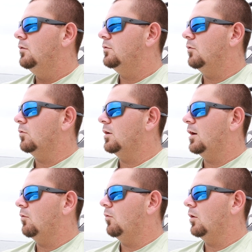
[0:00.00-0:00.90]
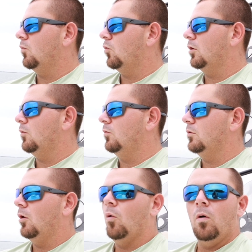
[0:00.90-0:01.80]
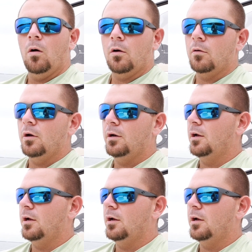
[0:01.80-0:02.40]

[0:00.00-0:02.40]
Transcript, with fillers: So we're kind of working with low water right